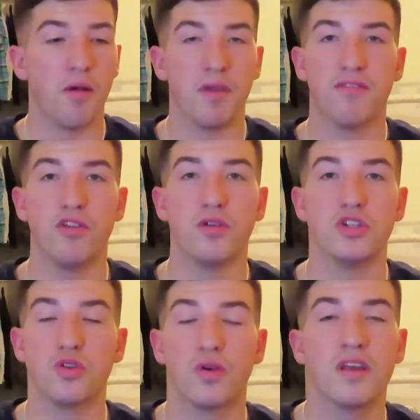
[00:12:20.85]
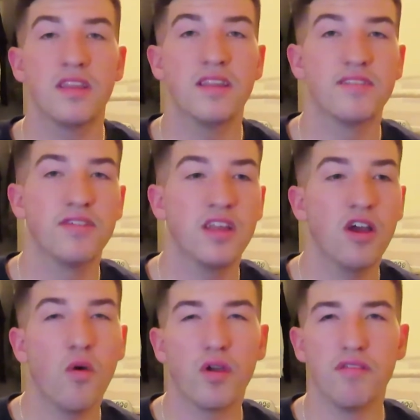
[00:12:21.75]
If you enjoyed this
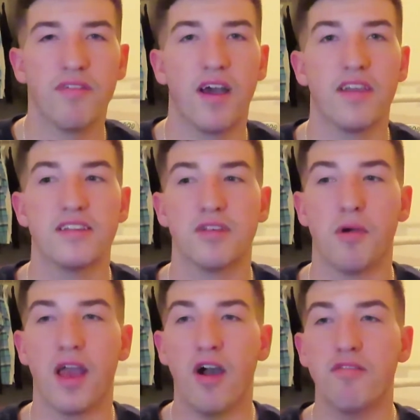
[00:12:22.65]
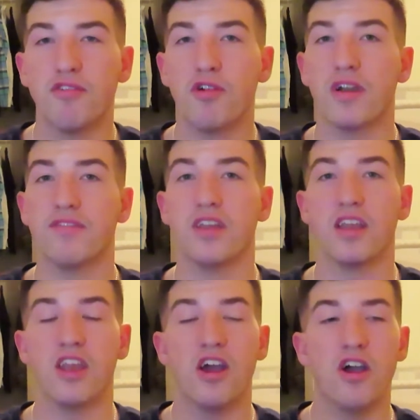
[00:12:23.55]
video or you found it somewhat helpful, or if you
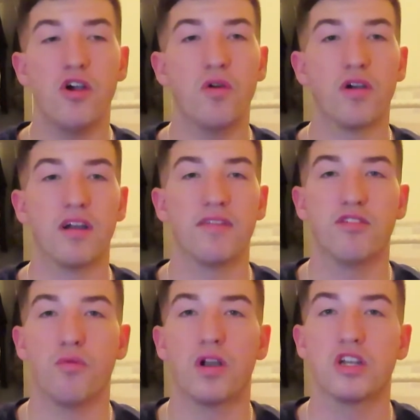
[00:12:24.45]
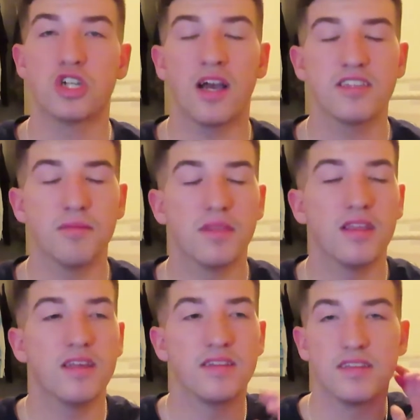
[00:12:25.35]
didn't know, or if you wanted to try some of
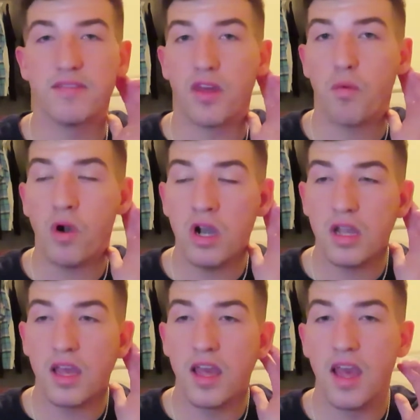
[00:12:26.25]
these and see if they work,